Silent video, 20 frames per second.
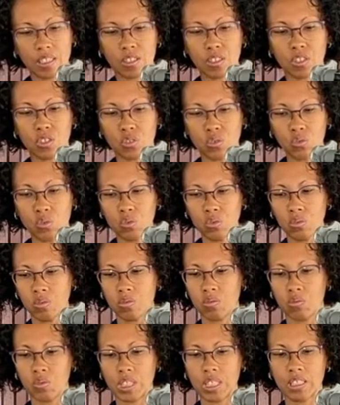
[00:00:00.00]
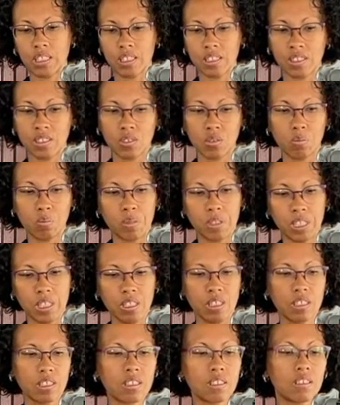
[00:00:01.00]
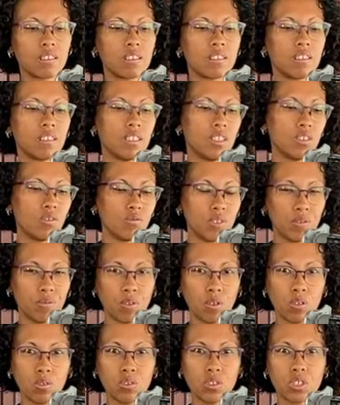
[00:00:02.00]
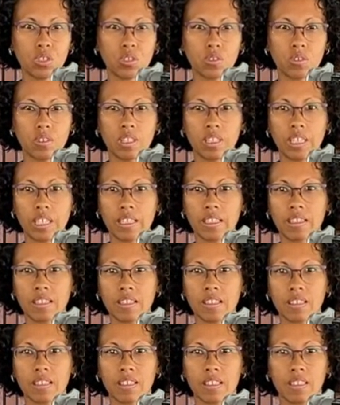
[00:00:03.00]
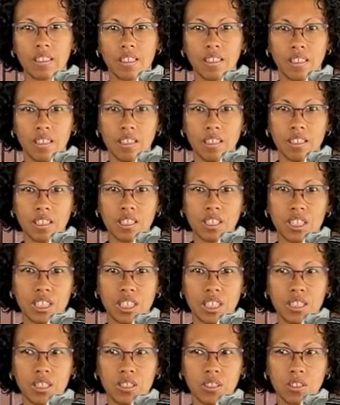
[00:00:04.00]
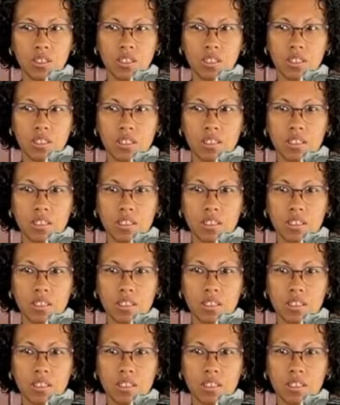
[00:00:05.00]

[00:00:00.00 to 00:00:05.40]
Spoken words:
you, what is the big revolution that Jesus'